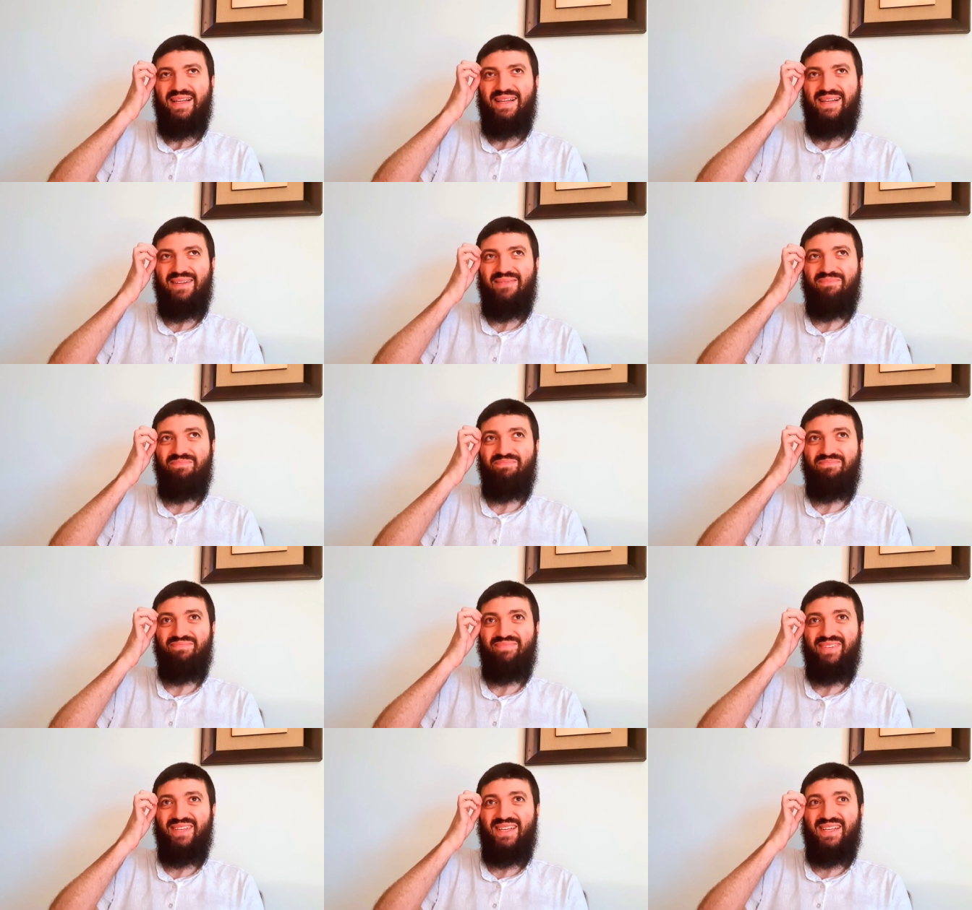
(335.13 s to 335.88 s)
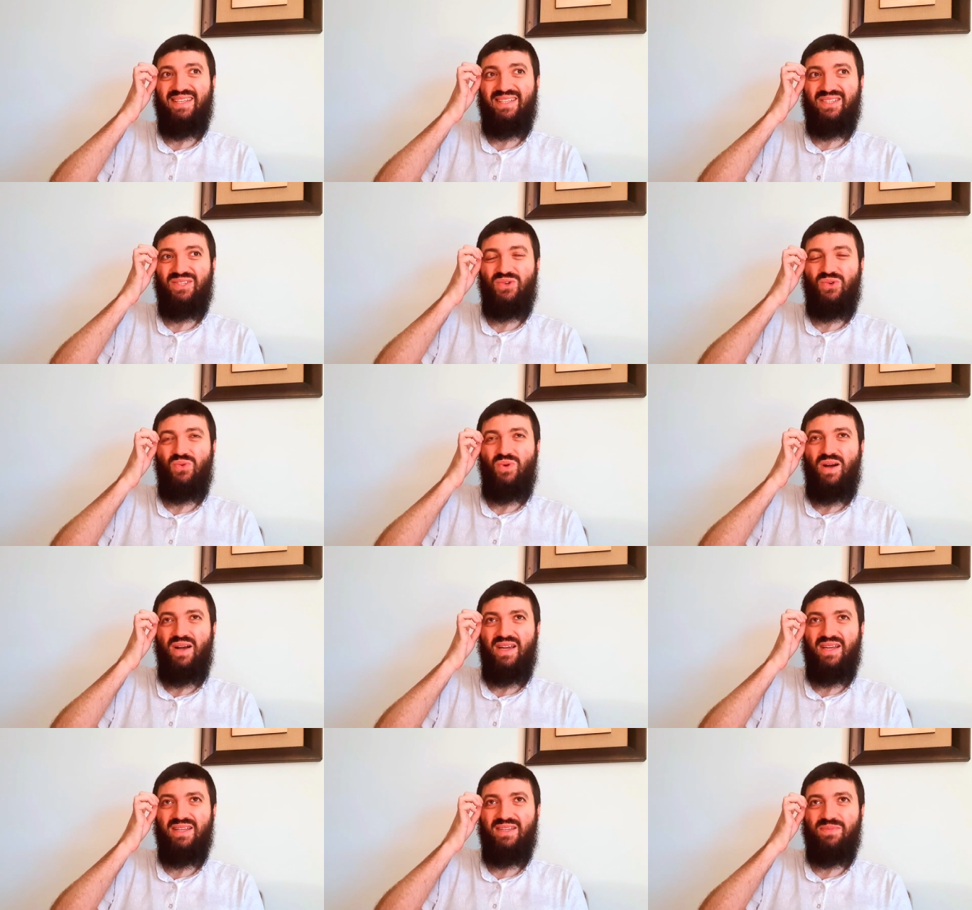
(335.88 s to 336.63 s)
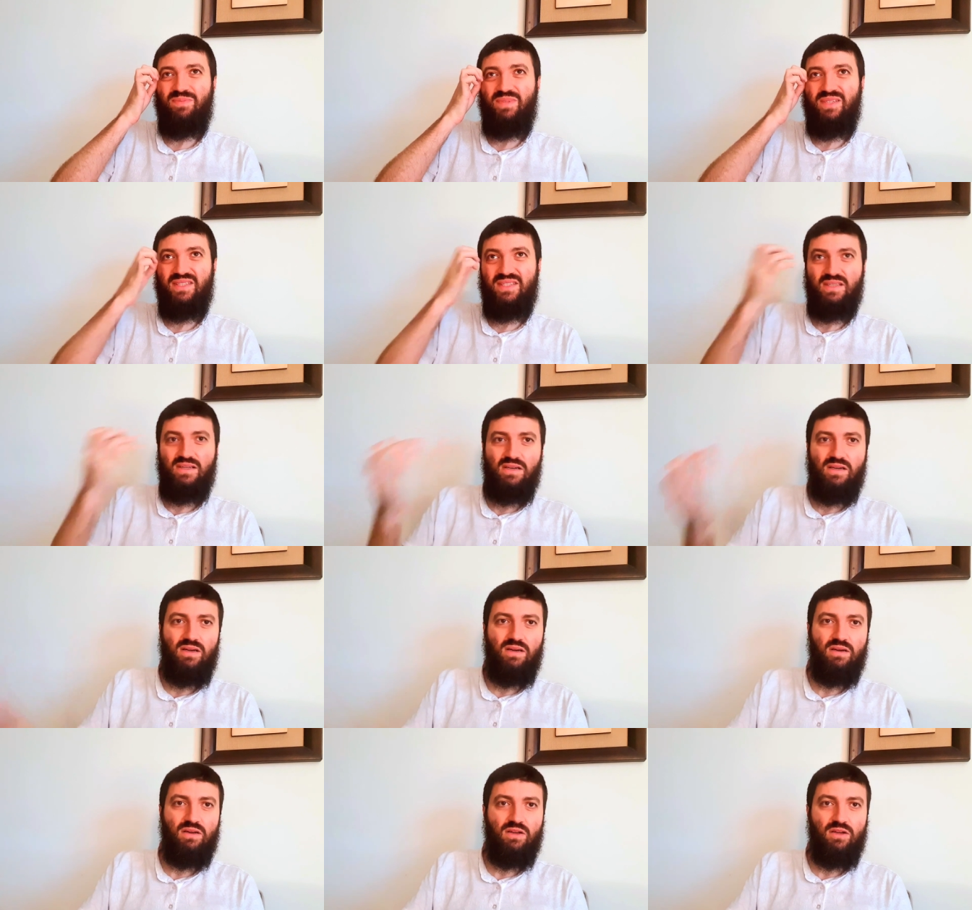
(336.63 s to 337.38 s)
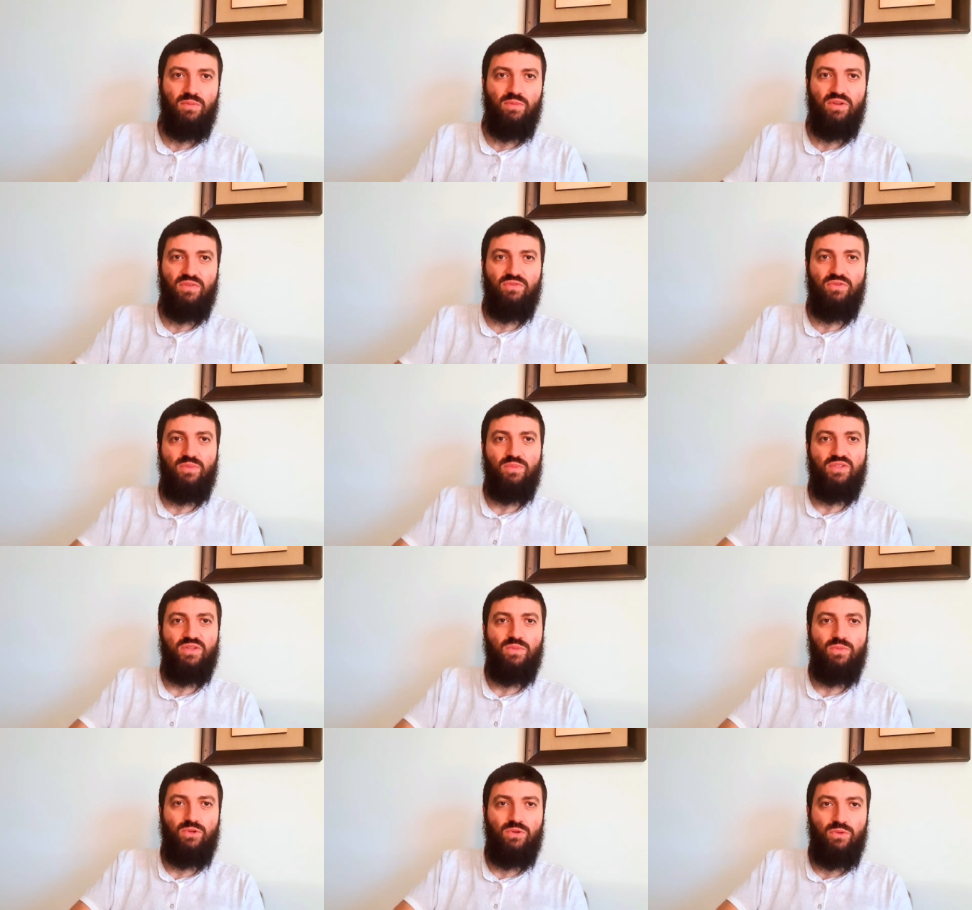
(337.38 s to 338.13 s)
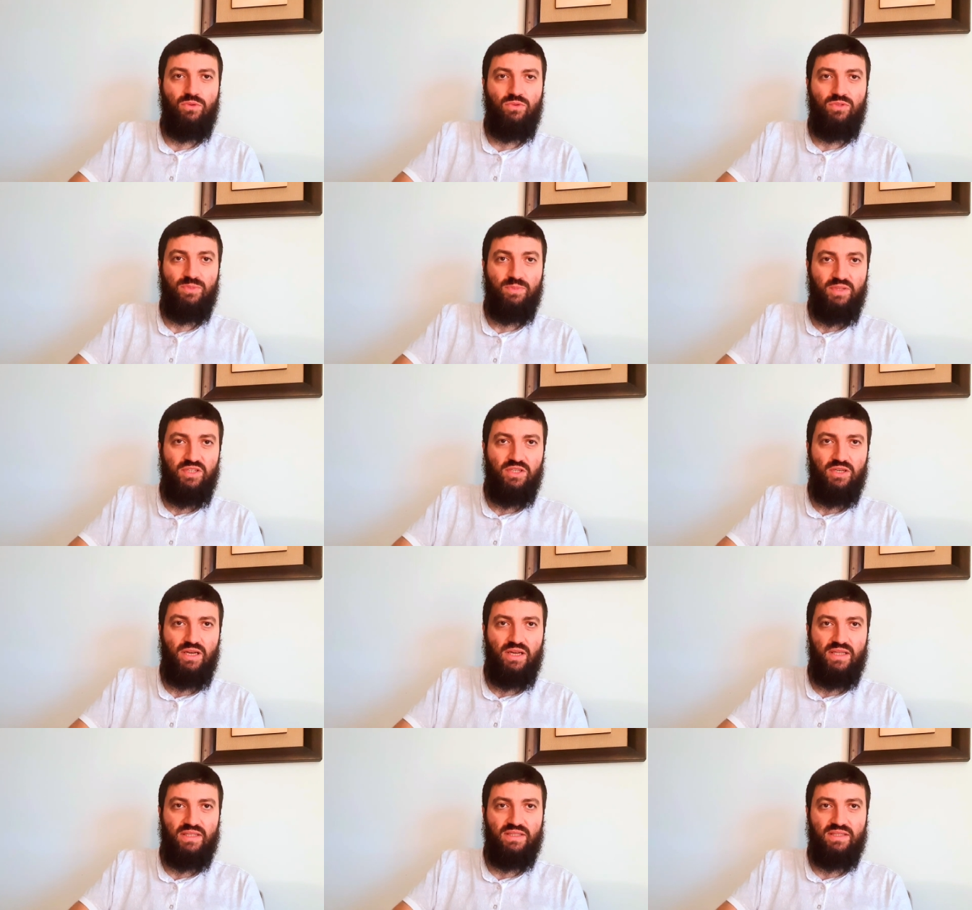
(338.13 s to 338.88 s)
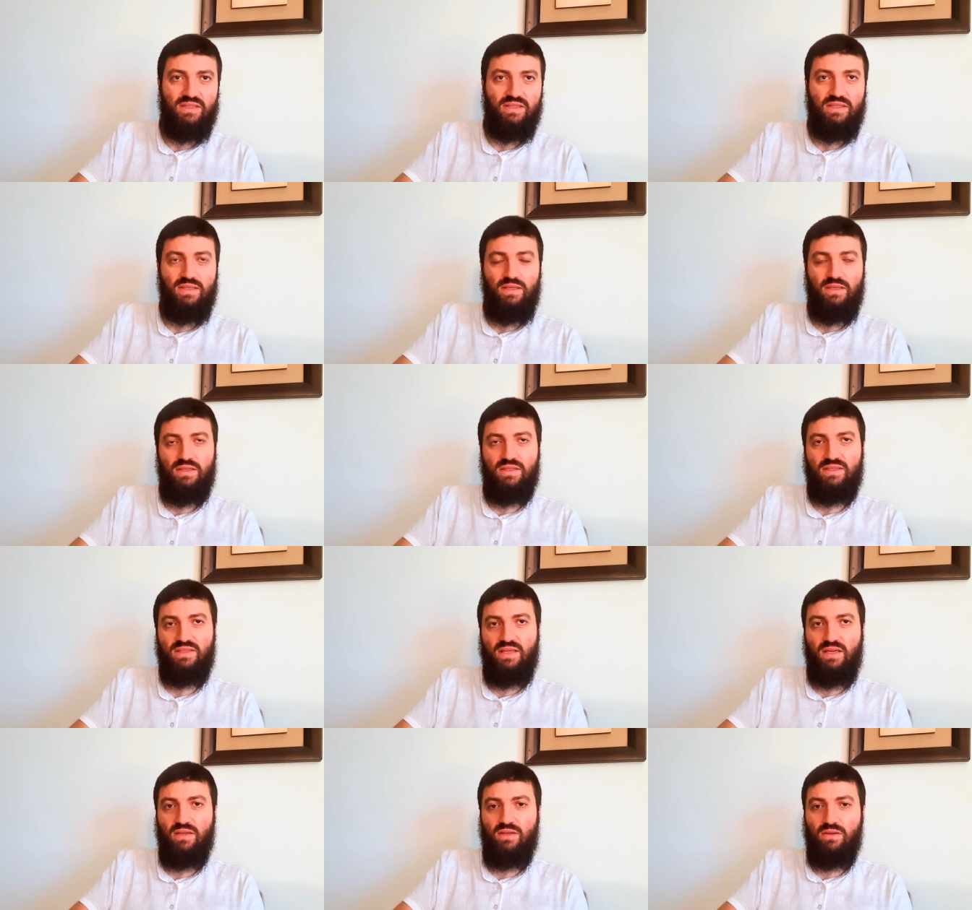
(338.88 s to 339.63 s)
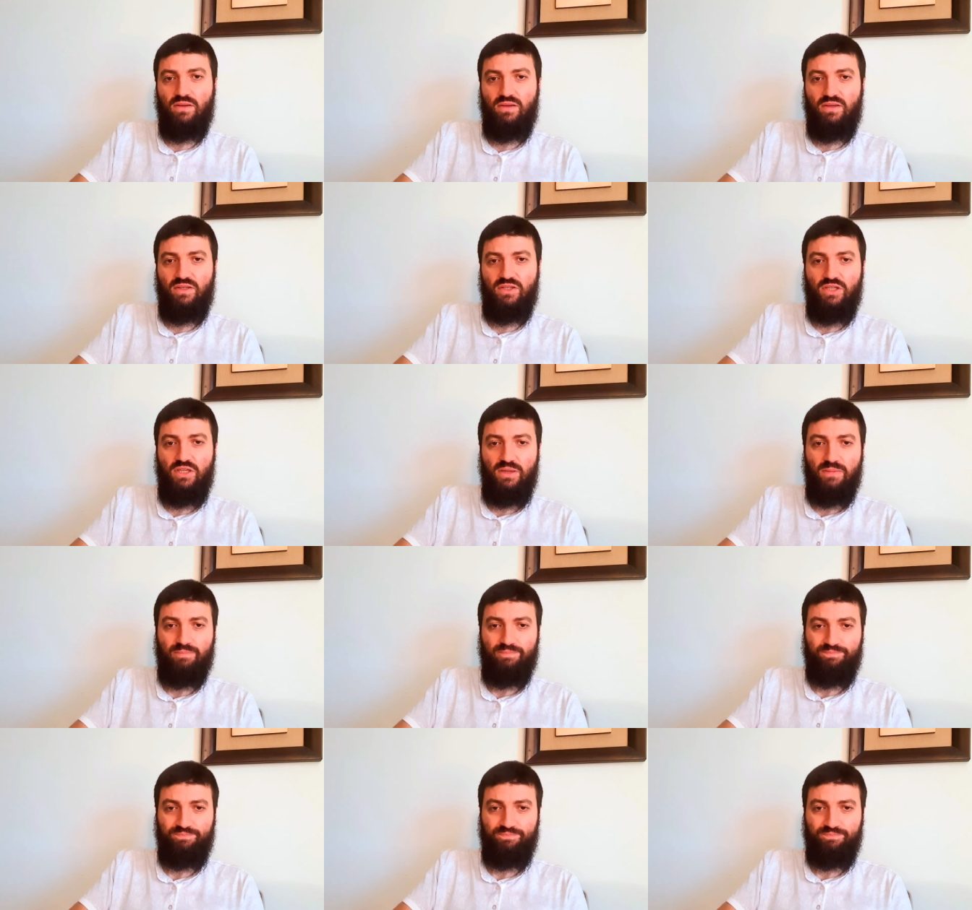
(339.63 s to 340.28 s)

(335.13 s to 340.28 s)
Um, it's quite bizarre coming from someone who specializes in psychology.